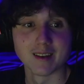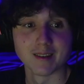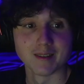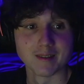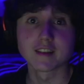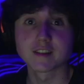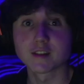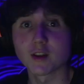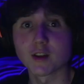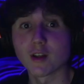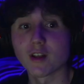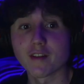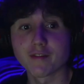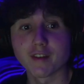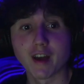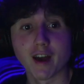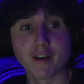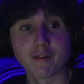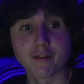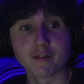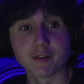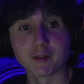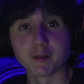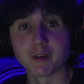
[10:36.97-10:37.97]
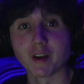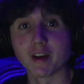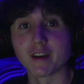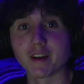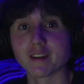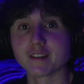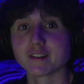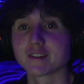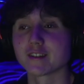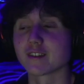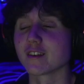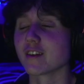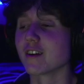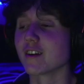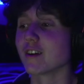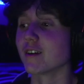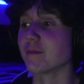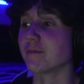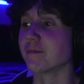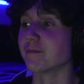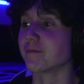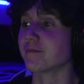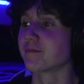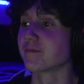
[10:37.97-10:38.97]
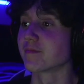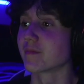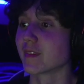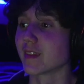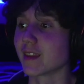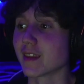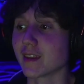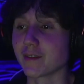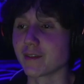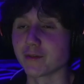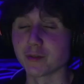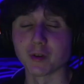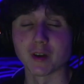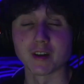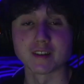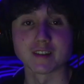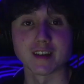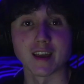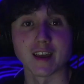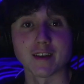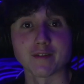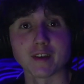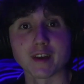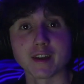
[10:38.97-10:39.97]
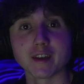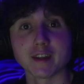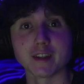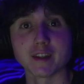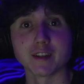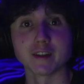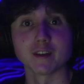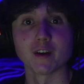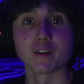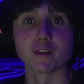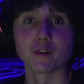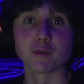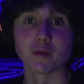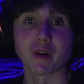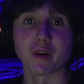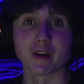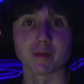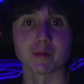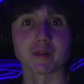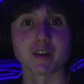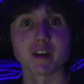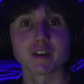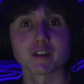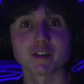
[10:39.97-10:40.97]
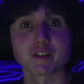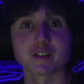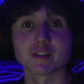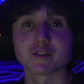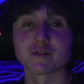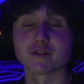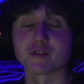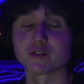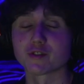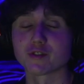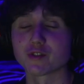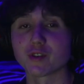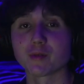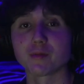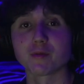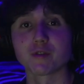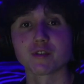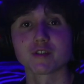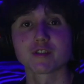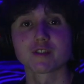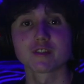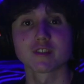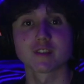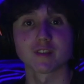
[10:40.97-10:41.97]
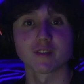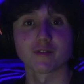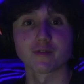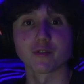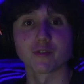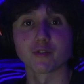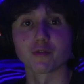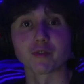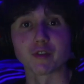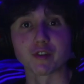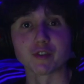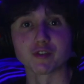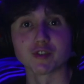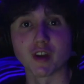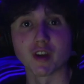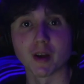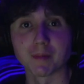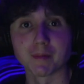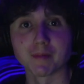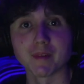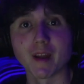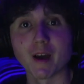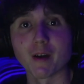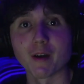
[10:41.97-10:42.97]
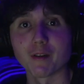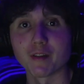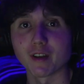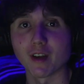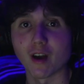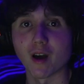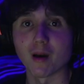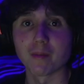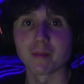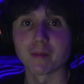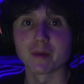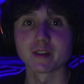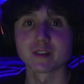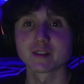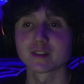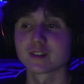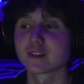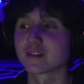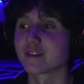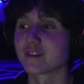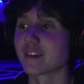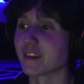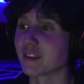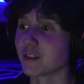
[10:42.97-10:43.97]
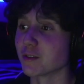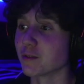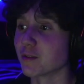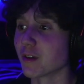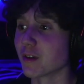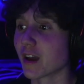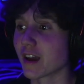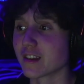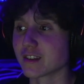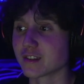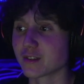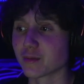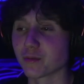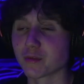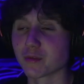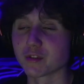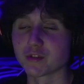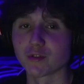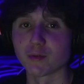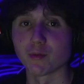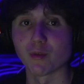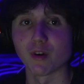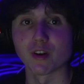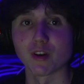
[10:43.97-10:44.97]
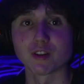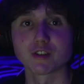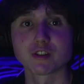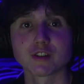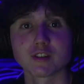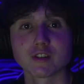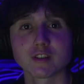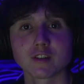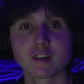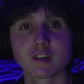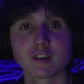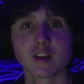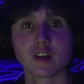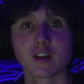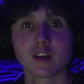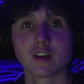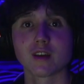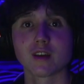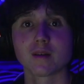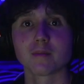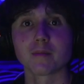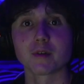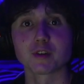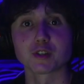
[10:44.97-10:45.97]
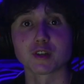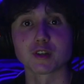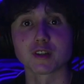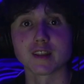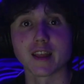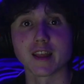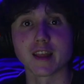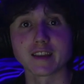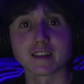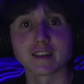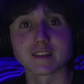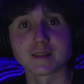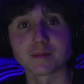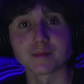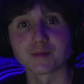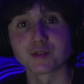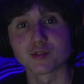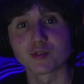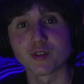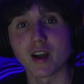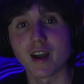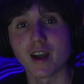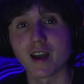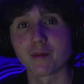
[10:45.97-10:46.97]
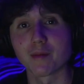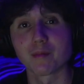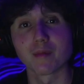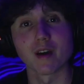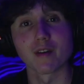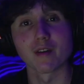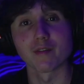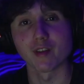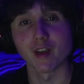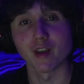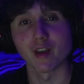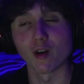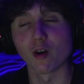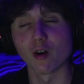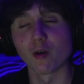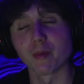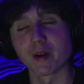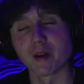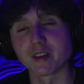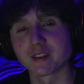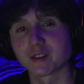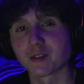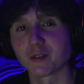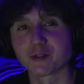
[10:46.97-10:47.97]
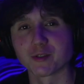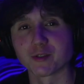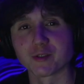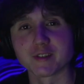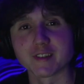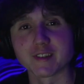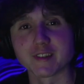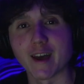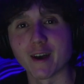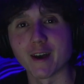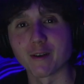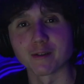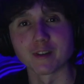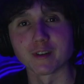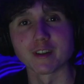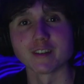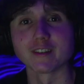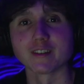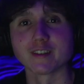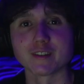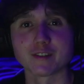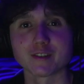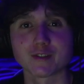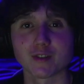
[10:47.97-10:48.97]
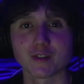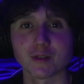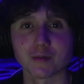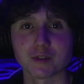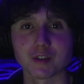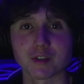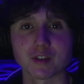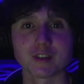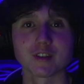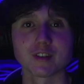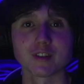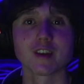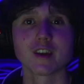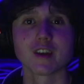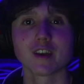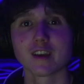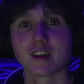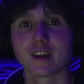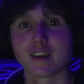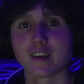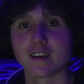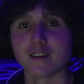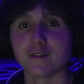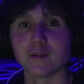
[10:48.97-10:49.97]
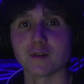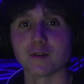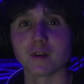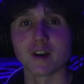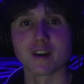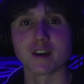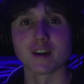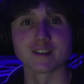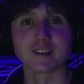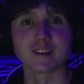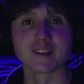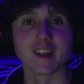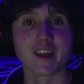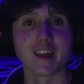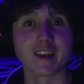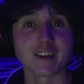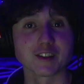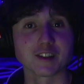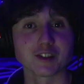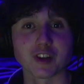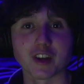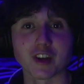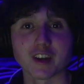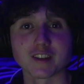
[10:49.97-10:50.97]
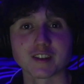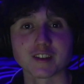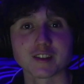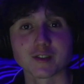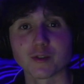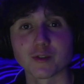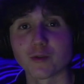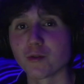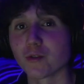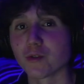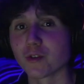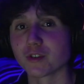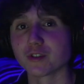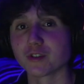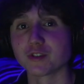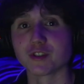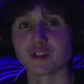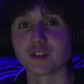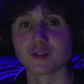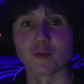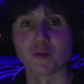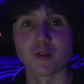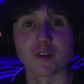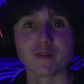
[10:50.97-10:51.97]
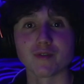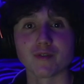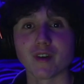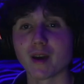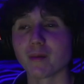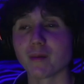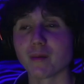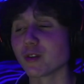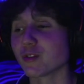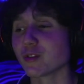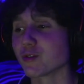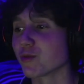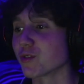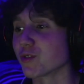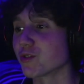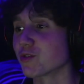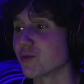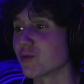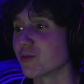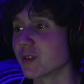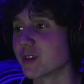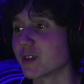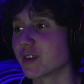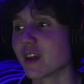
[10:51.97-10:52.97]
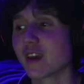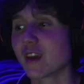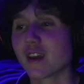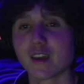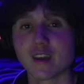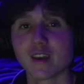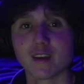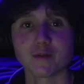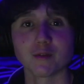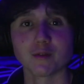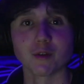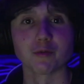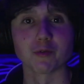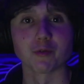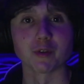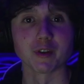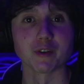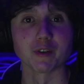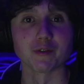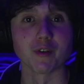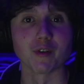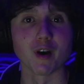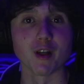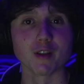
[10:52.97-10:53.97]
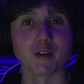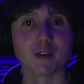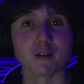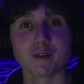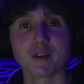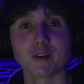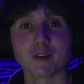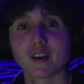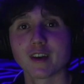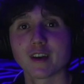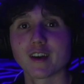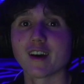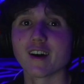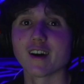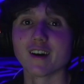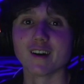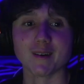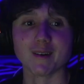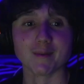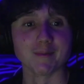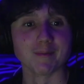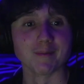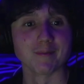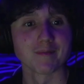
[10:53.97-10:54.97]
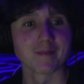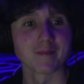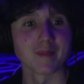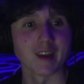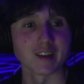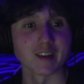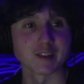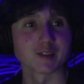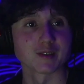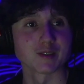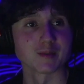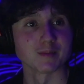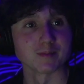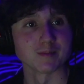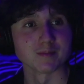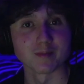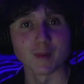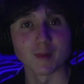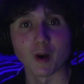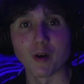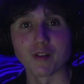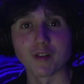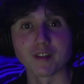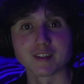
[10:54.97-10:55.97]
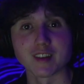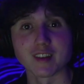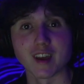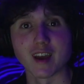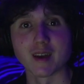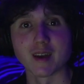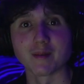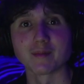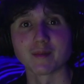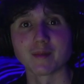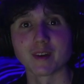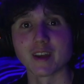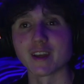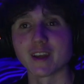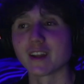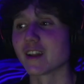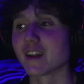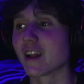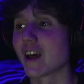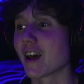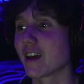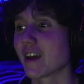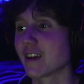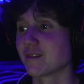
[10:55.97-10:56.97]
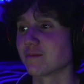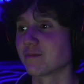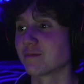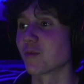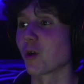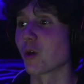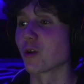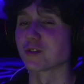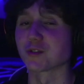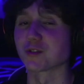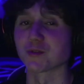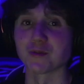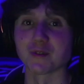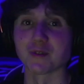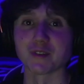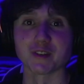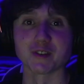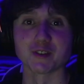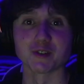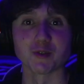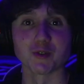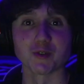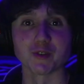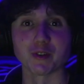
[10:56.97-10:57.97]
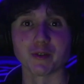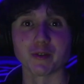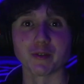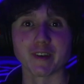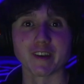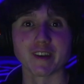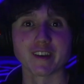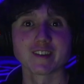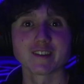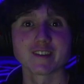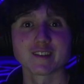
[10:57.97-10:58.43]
That's all I've got for you guys. If you guys have any other recommendations for streamers, feel free to drop them down in the comments. Thank you guys so much for watching. Make sure to like and subscribe. I've got all my socials down in the description. If you guys like chess or just want to vibe on Twitch with me, feel free to follow. I stream all the time and I also really enjoy doing it.